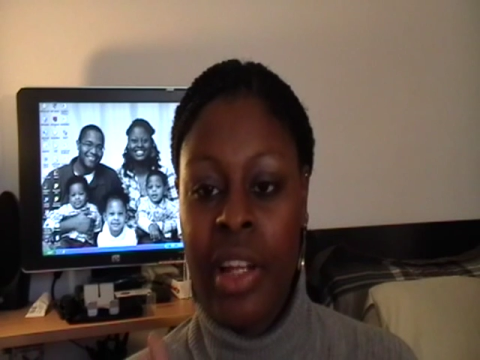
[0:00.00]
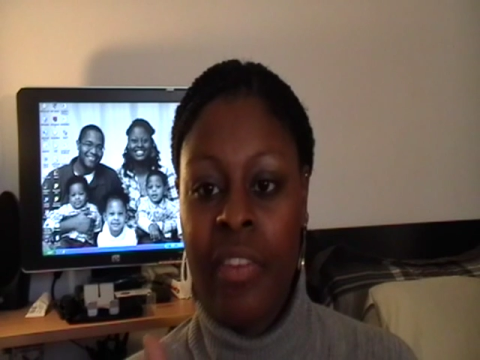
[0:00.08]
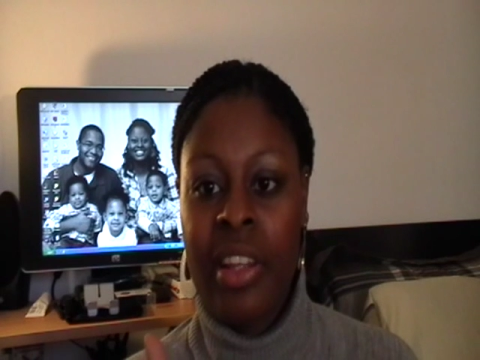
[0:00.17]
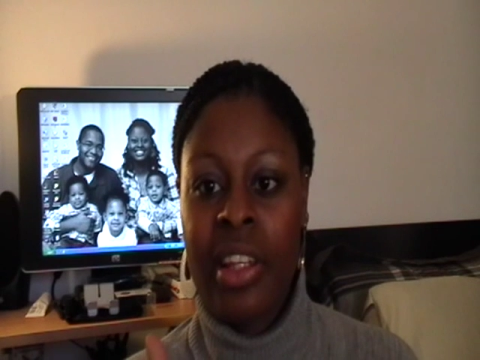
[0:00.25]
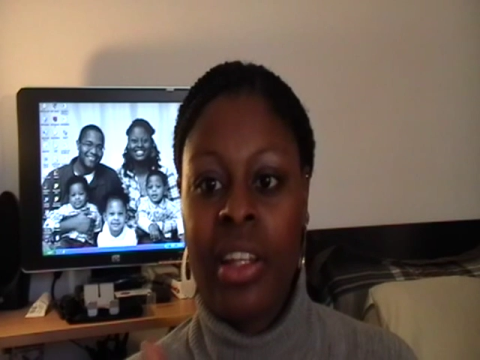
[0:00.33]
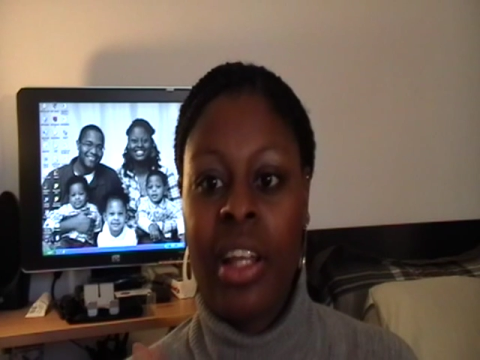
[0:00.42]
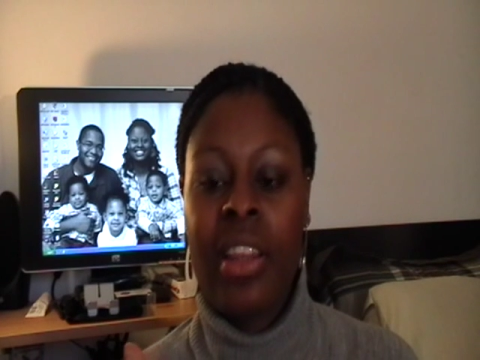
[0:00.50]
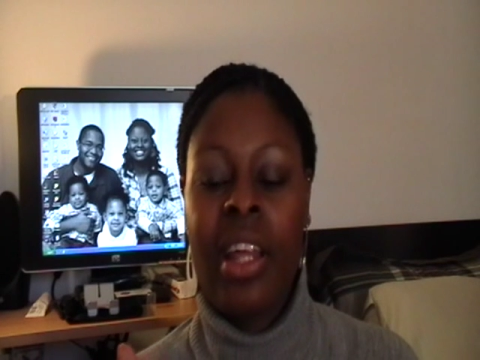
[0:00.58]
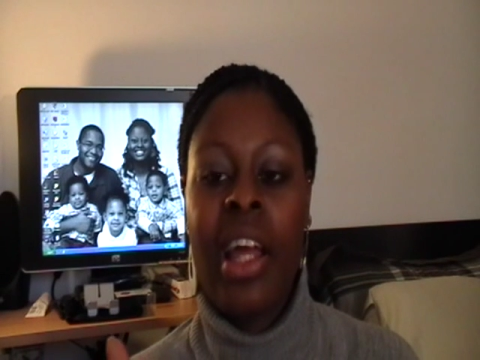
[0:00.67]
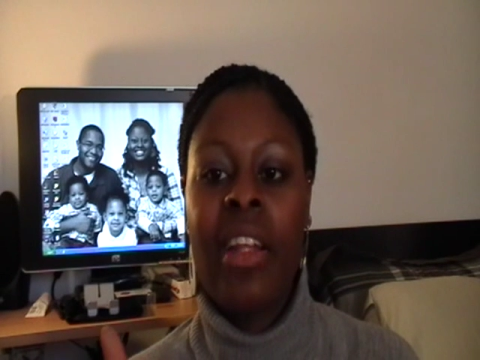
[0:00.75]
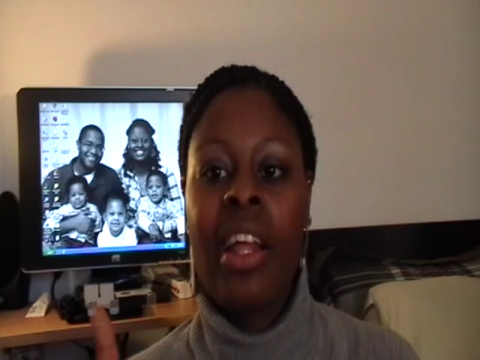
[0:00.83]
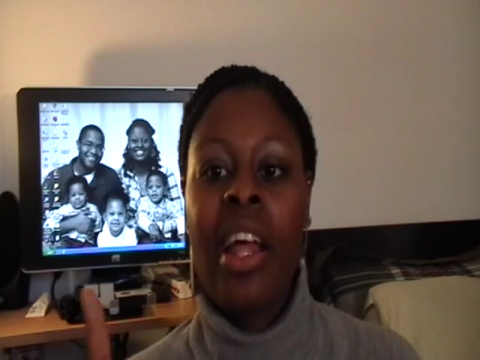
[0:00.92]
everything like
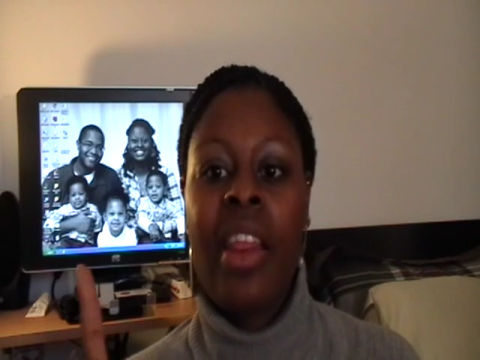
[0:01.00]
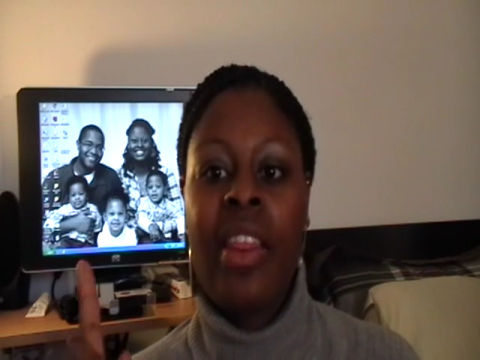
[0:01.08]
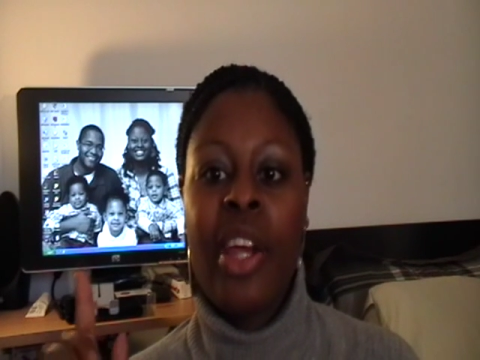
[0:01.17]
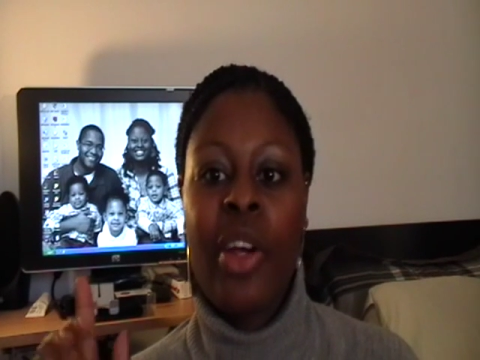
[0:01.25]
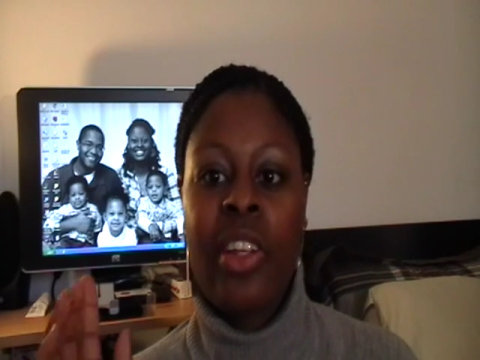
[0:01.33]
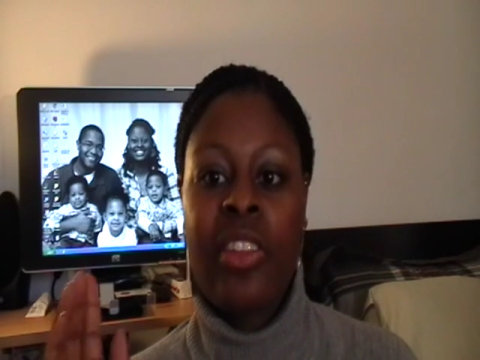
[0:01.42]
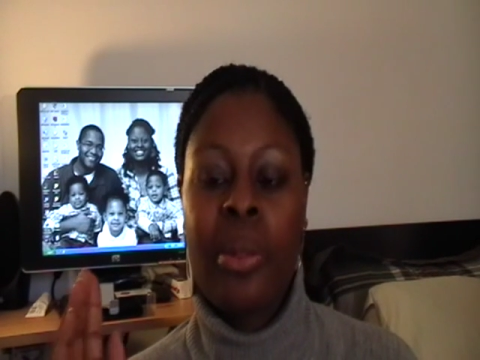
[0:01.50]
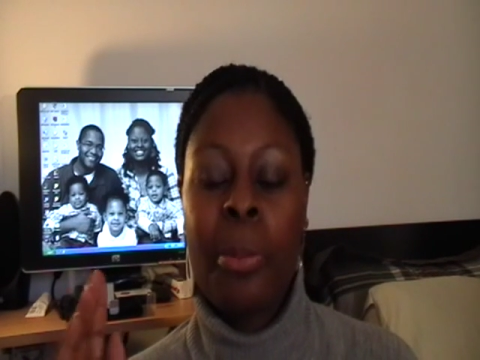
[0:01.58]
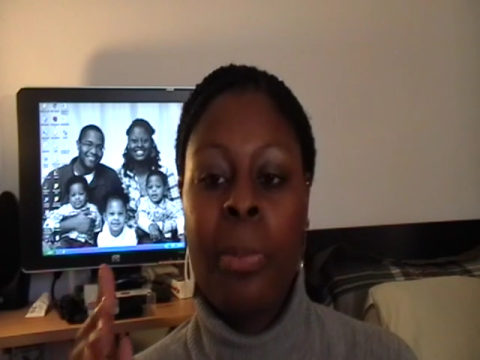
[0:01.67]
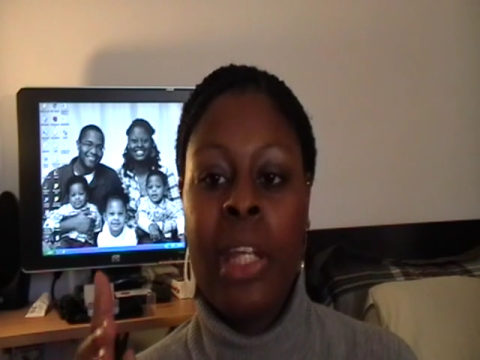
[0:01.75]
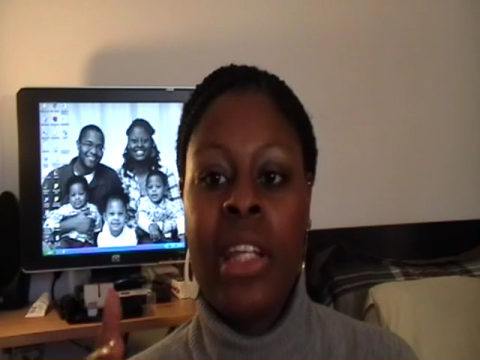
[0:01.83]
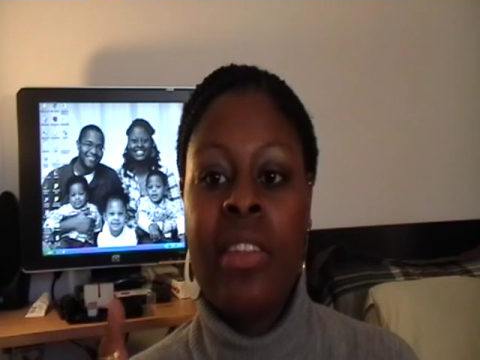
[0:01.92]
that. There is the
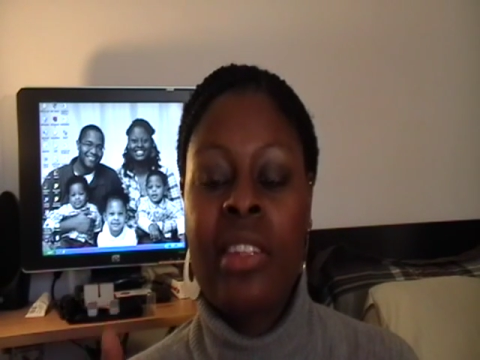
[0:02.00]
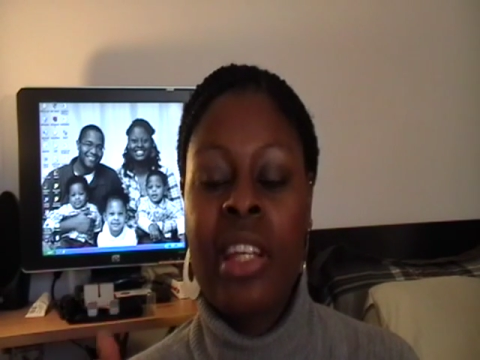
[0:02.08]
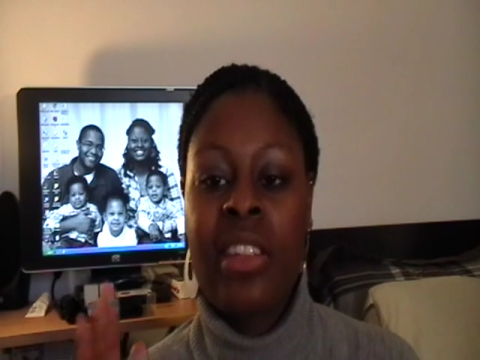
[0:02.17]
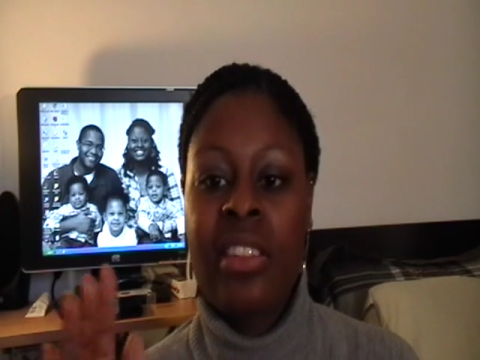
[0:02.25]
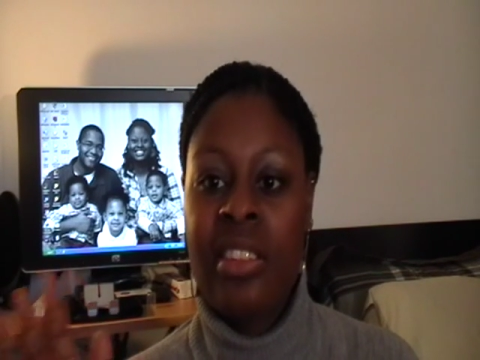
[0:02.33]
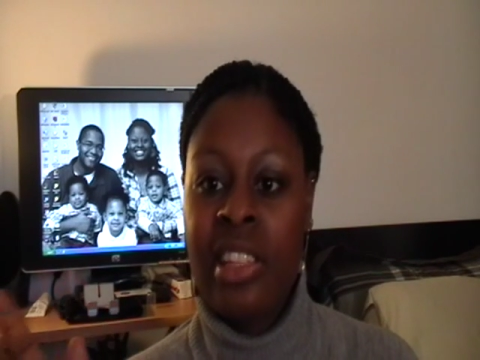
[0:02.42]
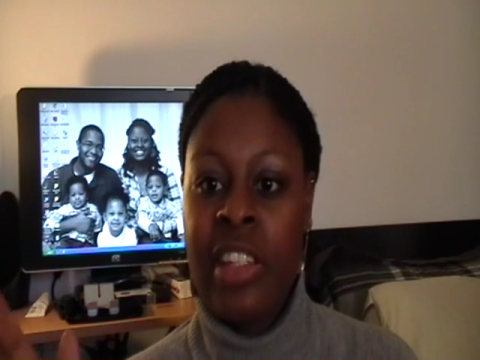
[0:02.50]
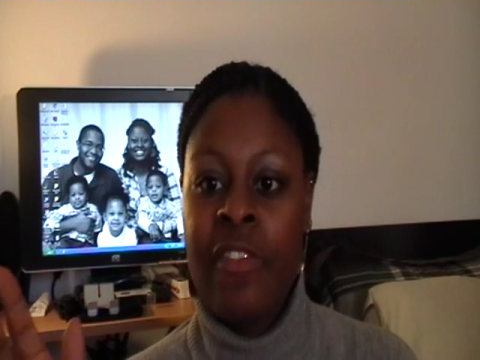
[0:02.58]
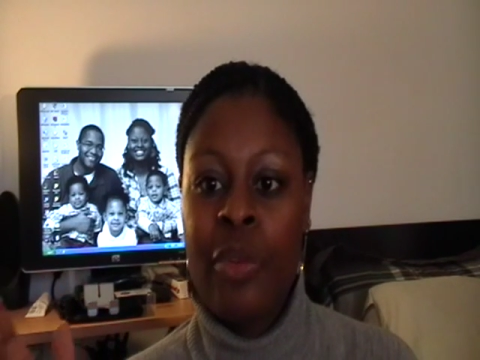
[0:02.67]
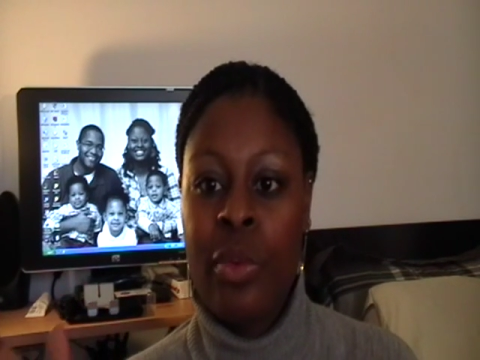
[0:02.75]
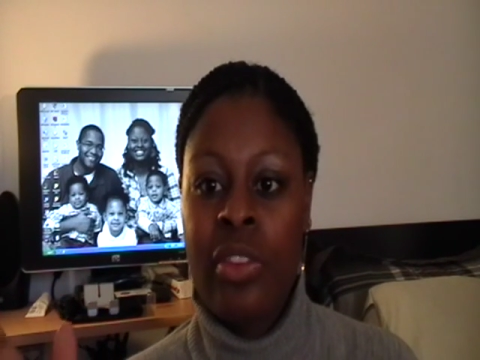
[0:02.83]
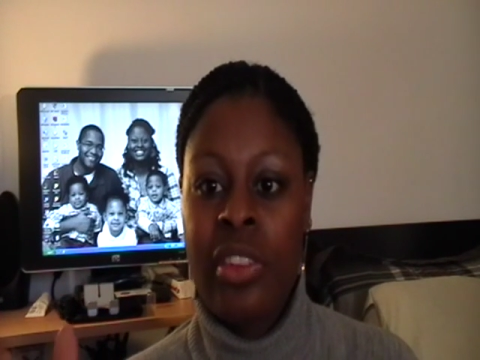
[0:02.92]
meat and
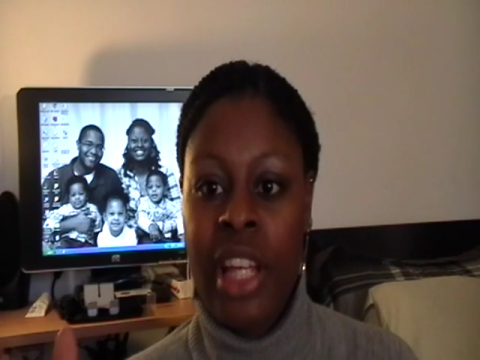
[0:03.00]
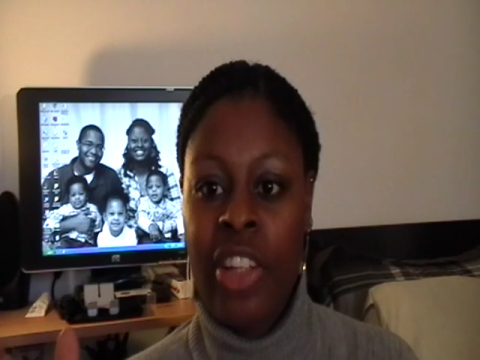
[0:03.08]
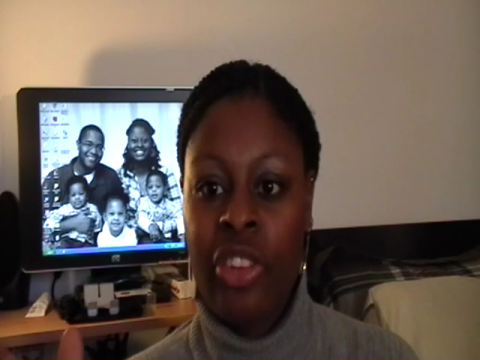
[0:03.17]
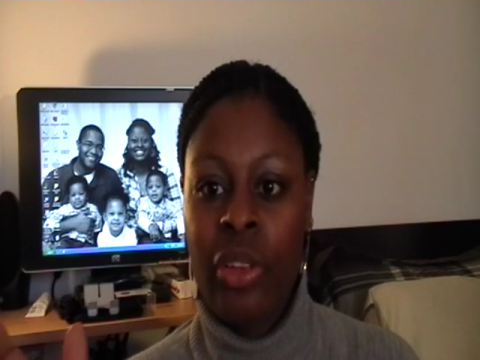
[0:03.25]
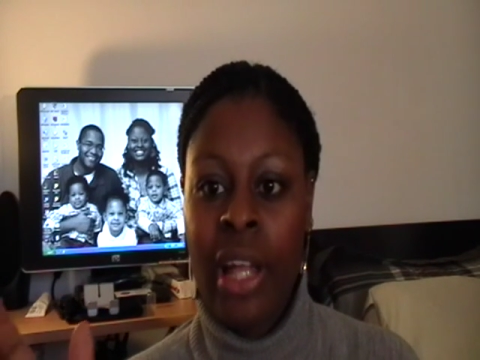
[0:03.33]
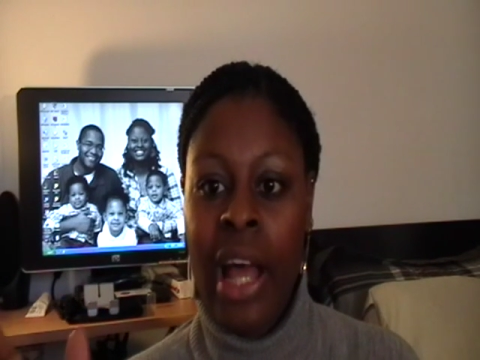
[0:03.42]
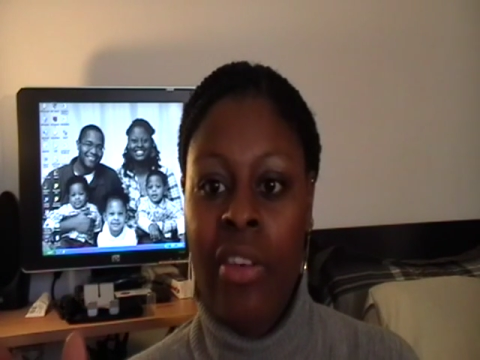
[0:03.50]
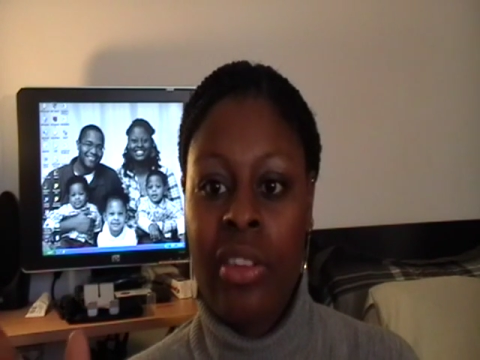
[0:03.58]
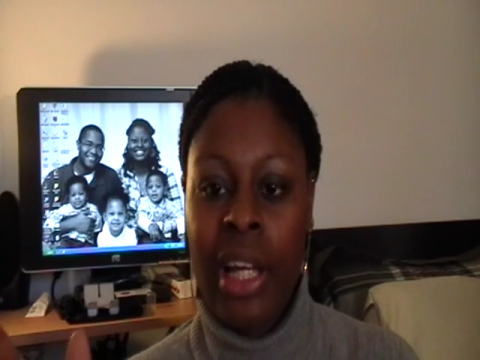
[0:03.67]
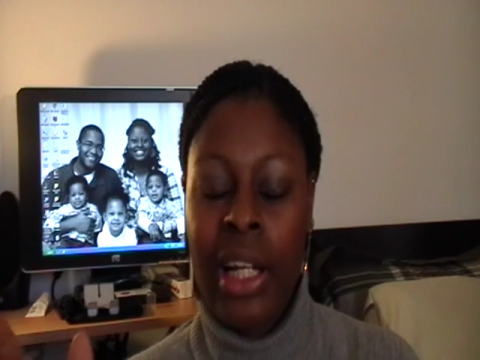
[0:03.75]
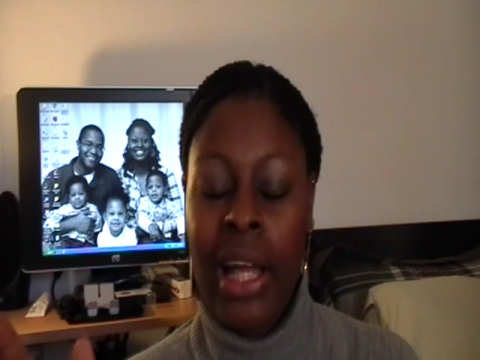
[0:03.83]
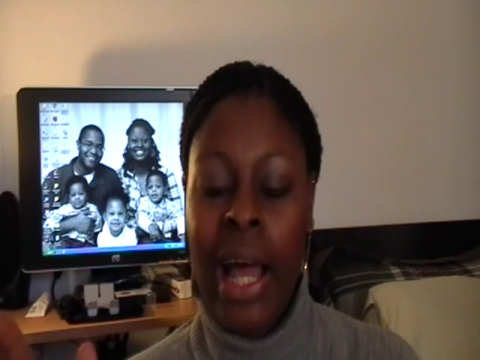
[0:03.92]
seafood section on the
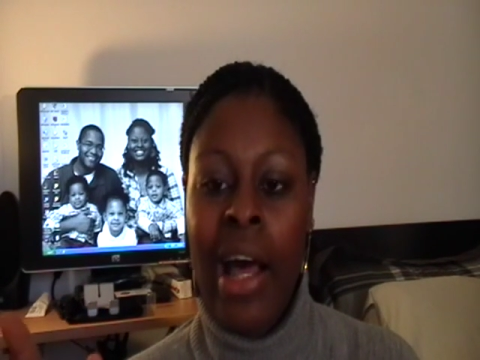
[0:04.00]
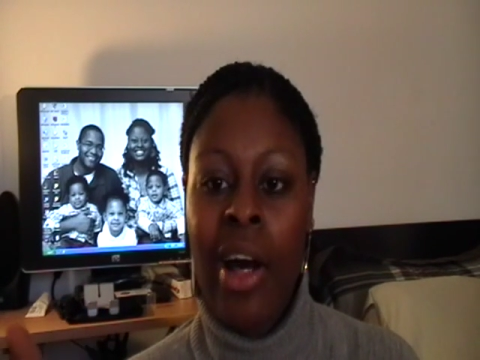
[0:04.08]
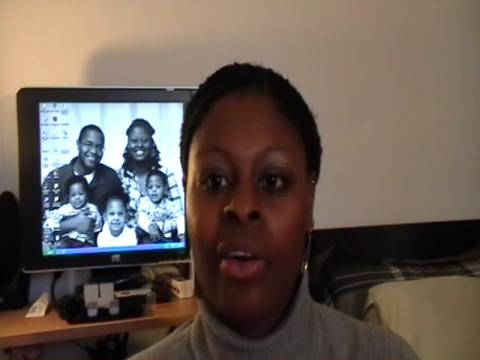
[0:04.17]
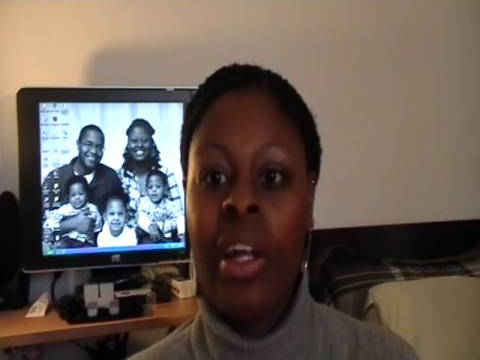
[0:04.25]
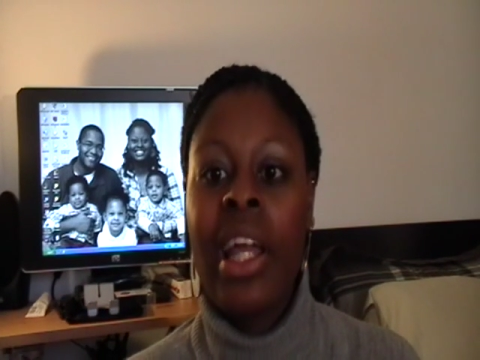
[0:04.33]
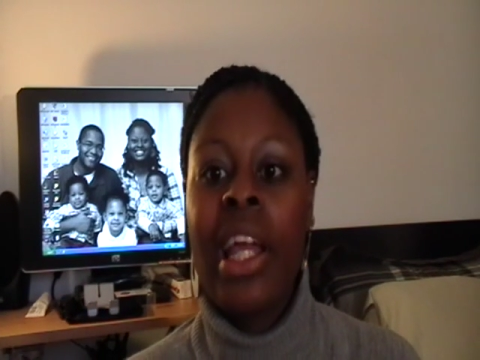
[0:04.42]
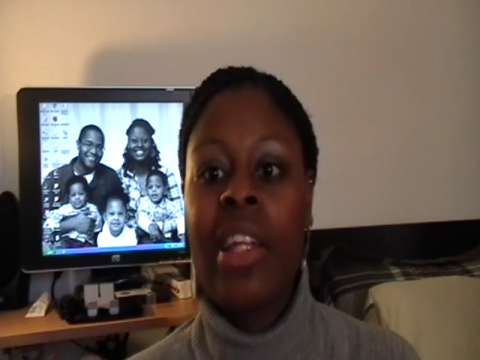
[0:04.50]
outside aisle,